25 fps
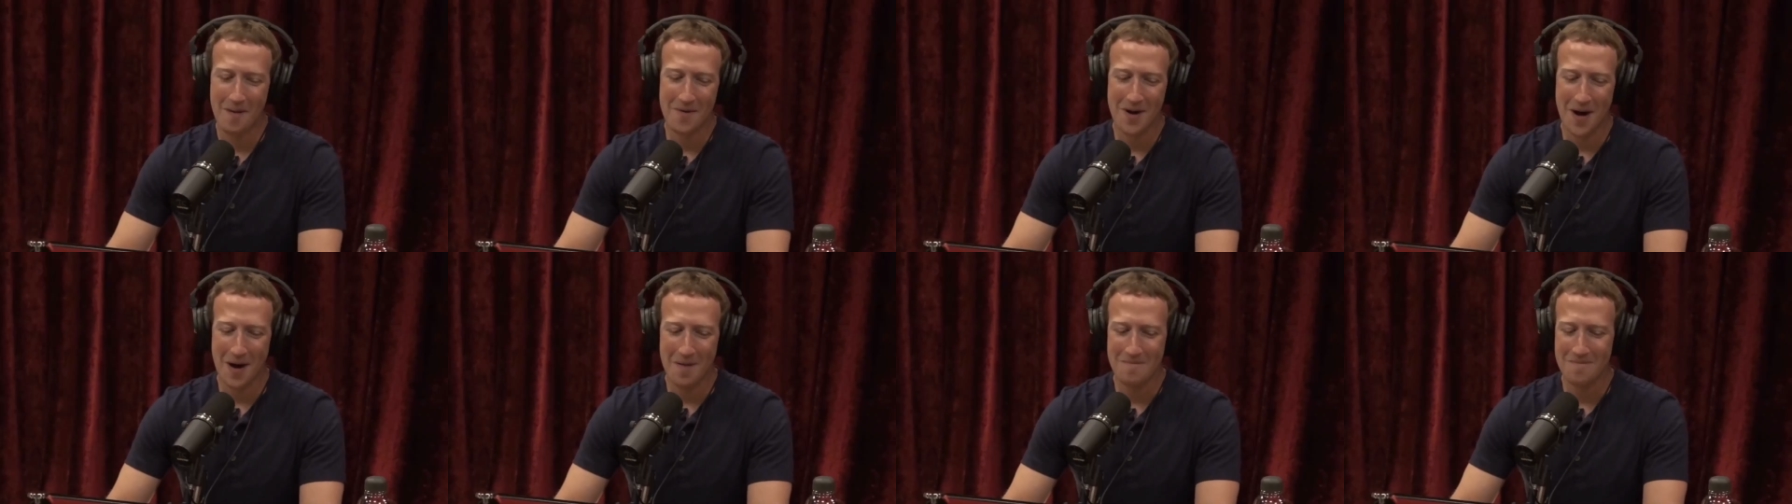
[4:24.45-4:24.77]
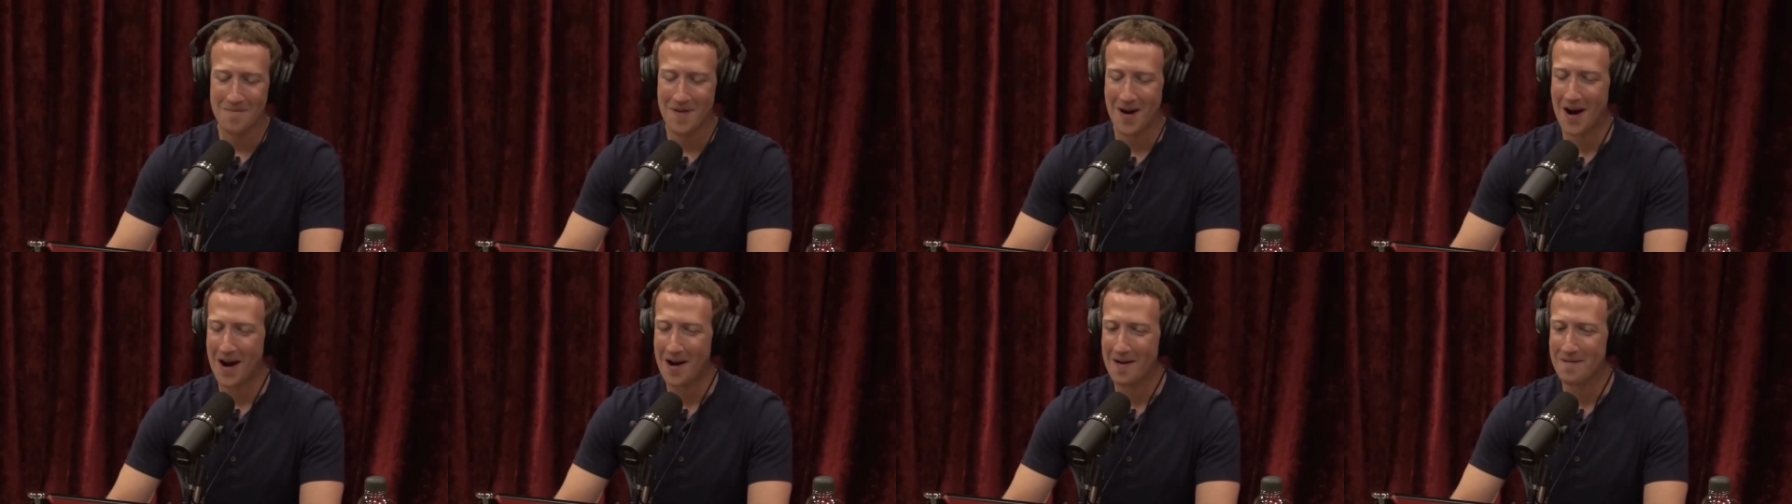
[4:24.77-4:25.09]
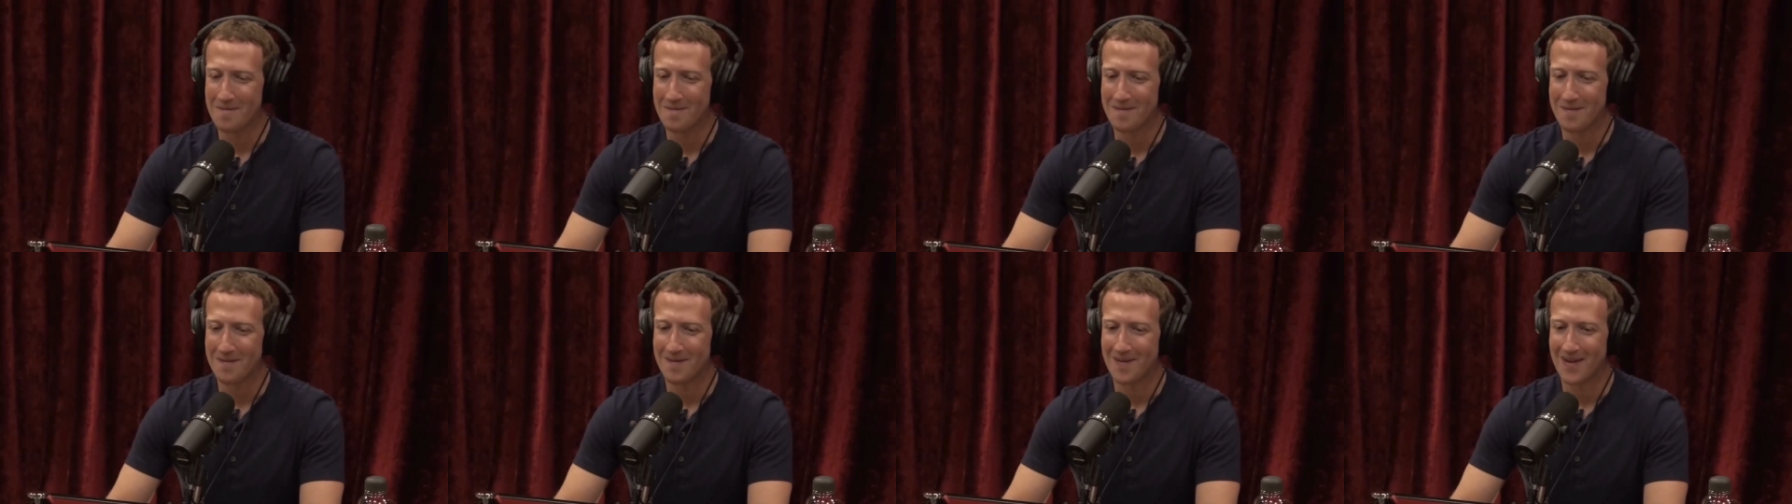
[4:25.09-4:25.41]
I mean,
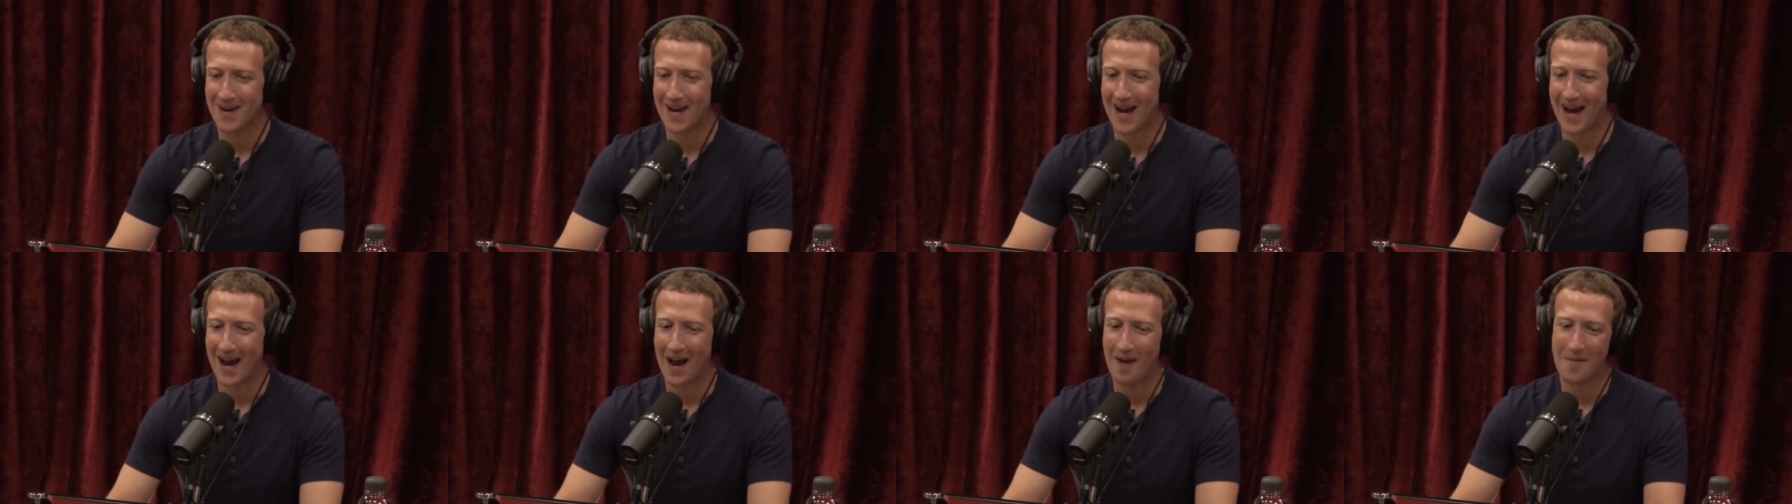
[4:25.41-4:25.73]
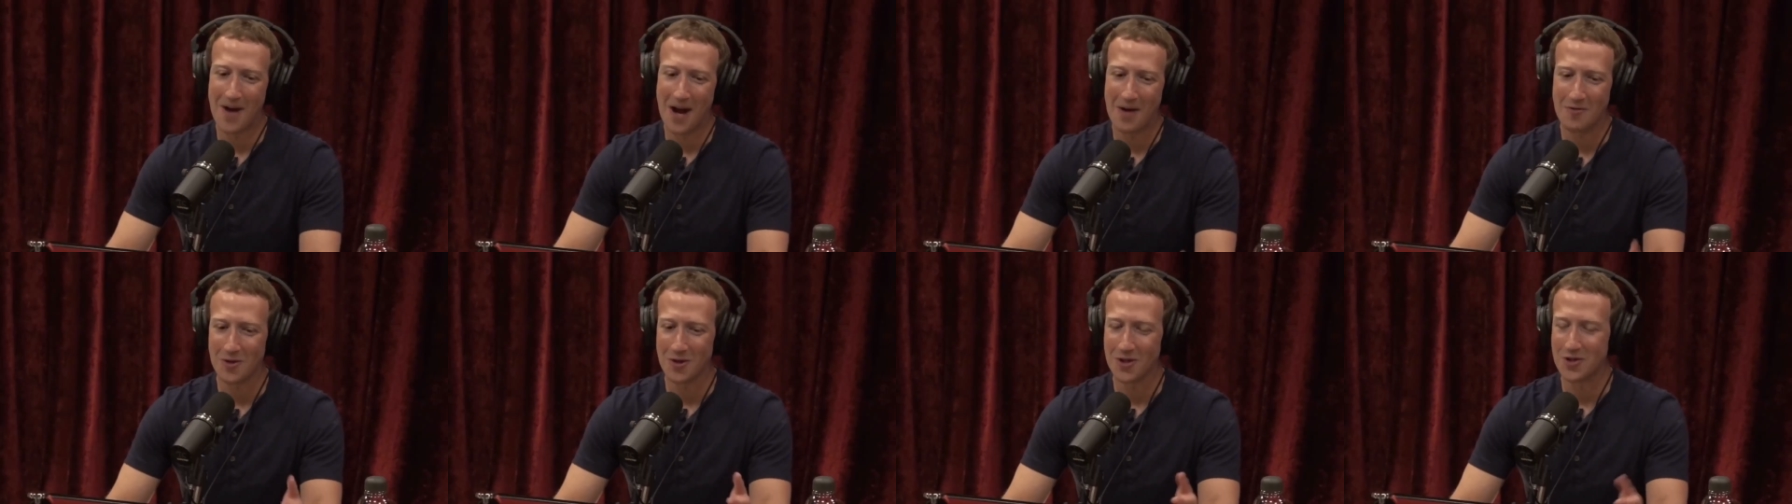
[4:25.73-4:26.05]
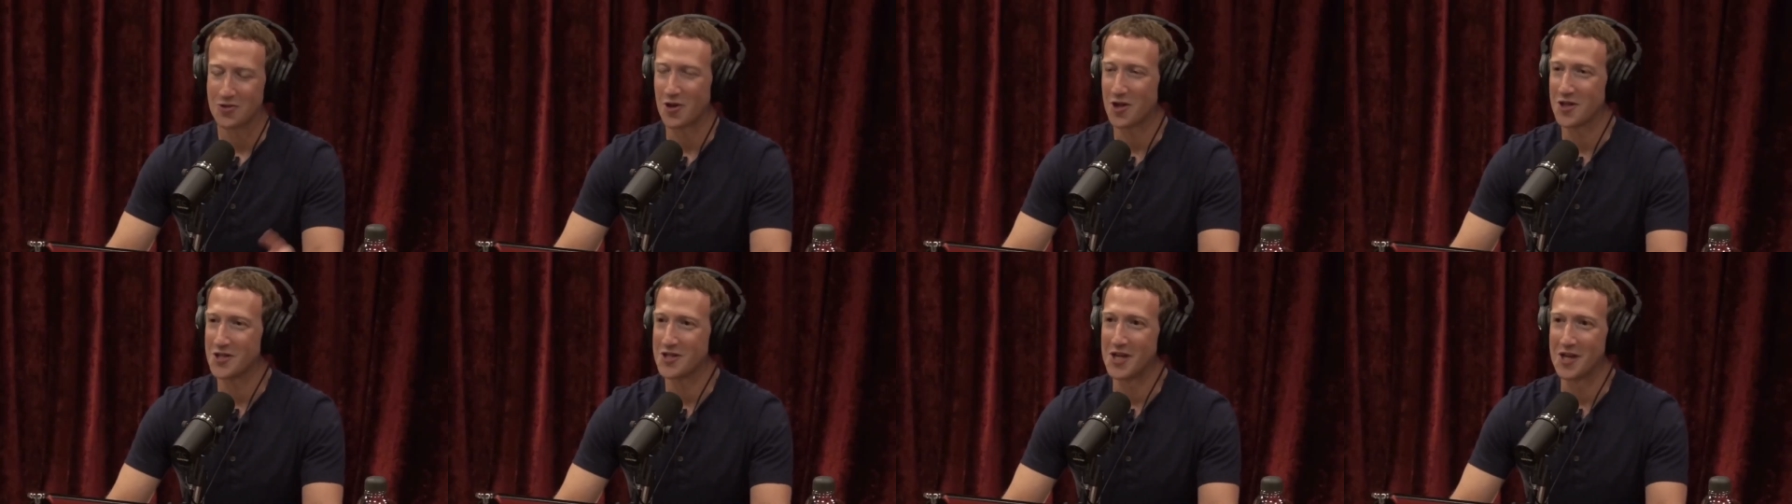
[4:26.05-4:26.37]
I
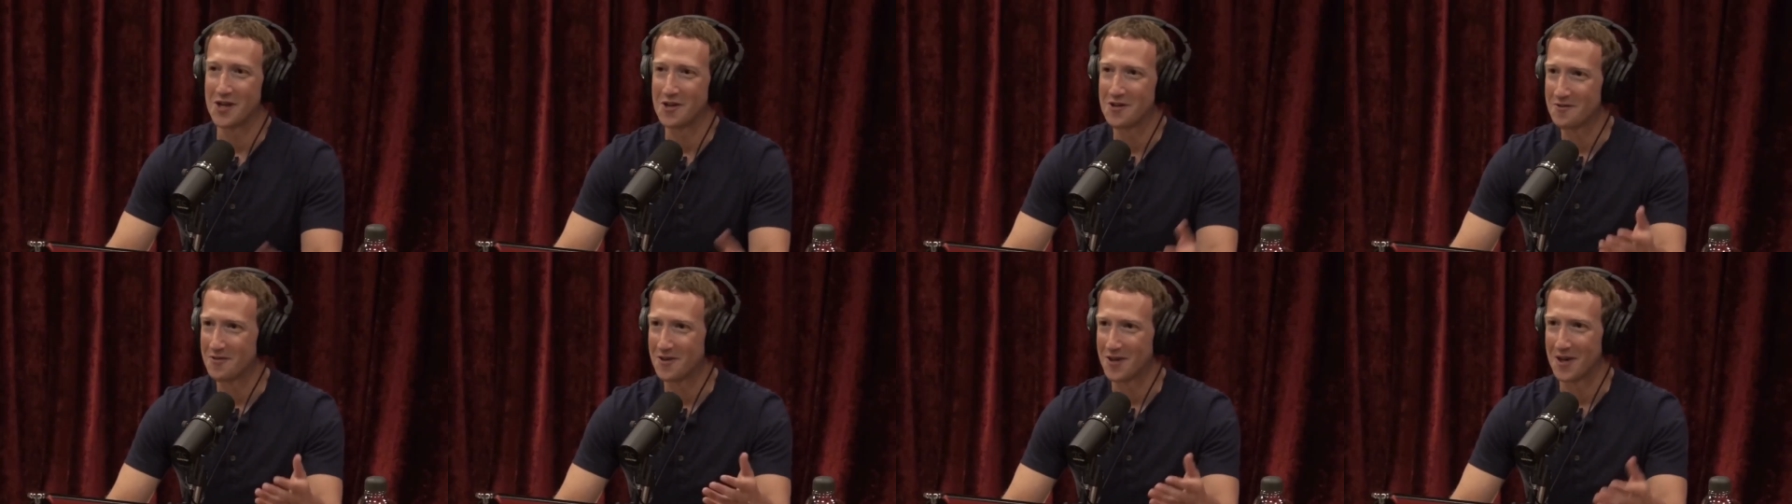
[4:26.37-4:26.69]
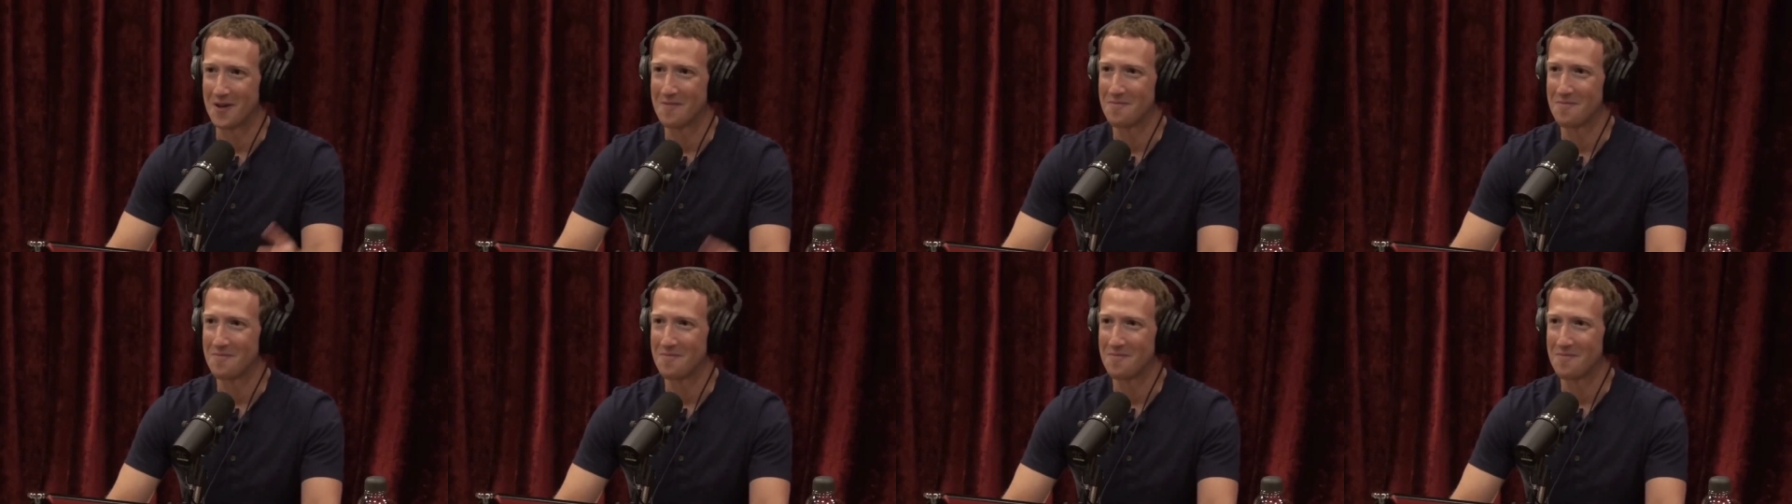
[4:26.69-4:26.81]
really trust Dave,